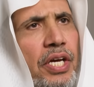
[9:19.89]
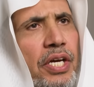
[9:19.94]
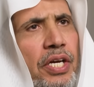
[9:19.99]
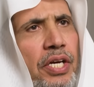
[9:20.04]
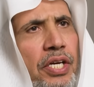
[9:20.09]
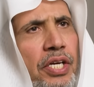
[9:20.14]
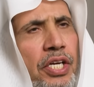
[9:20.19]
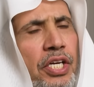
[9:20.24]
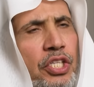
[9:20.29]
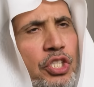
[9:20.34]

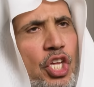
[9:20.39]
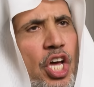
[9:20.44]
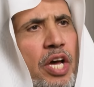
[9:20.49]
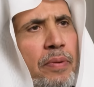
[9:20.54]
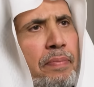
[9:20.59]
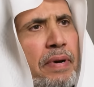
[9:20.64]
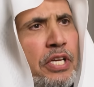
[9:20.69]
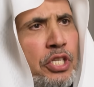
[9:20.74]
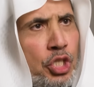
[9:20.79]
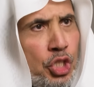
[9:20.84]
We do not
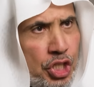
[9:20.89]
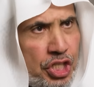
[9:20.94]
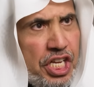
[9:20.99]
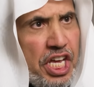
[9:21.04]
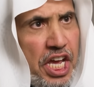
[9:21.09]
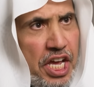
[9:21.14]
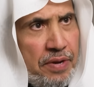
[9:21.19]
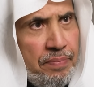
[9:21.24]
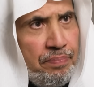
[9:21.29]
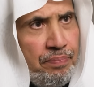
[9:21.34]
call for a
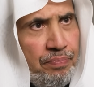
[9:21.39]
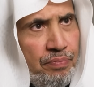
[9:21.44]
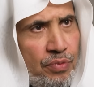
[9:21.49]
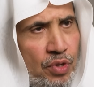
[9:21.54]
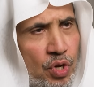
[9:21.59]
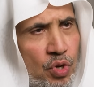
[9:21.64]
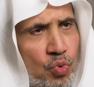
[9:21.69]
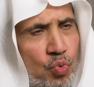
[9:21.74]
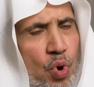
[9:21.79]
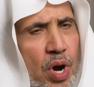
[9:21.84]
discourse
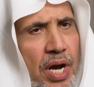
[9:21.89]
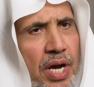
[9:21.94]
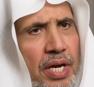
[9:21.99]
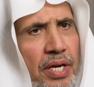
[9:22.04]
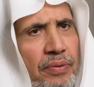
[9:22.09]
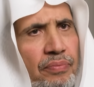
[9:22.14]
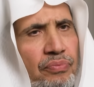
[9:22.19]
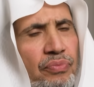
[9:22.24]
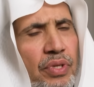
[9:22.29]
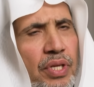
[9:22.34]
of
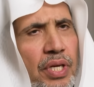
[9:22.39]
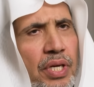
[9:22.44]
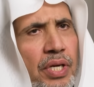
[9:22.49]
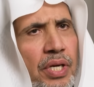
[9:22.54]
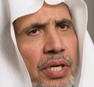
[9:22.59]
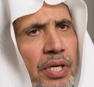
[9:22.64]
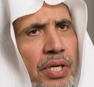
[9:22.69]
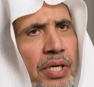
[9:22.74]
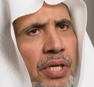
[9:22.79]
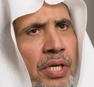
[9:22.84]
clash and
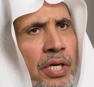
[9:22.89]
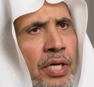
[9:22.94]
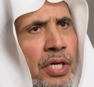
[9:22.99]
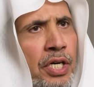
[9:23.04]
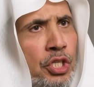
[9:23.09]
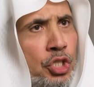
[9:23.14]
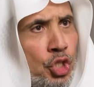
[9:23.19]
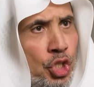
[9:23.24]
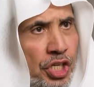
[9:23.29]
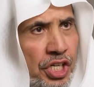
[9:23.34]
conflict
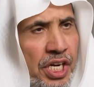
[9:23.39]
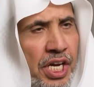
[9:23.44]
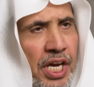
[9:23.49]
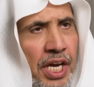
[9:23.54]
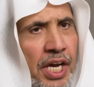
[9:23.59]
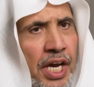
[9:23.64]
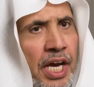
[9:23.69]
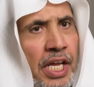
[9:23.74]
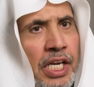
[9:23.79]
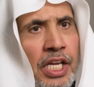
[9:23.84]
that
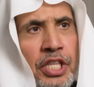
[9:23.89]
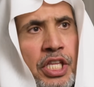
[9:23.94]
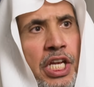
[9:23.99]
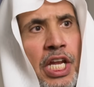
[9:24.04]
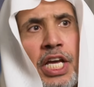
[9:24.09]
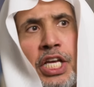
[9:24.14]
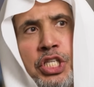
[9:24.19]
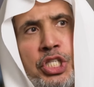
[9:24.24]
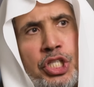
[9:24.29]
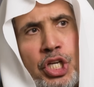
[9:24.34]
does not
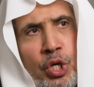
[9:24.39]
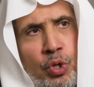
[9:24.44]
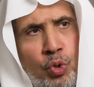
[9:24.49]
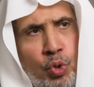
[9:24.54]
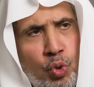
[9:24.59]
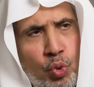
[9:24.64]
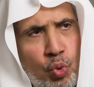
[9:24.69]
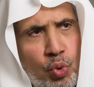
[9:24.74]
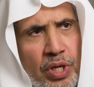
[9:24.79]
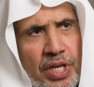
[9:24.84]
create
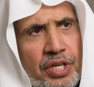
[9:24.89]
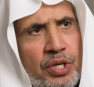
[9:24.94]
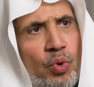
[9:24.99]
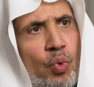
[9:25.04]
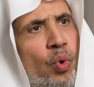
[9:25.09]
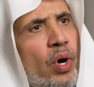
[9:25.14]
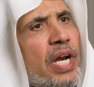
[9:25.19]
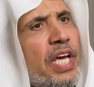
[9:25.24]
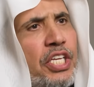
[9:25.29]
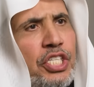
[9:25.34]
solutions or
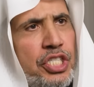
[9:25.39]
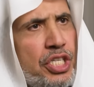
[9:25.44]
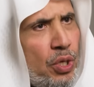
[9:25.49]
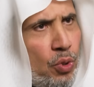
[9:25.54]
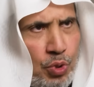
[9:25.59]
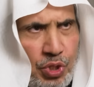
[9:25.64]
peace.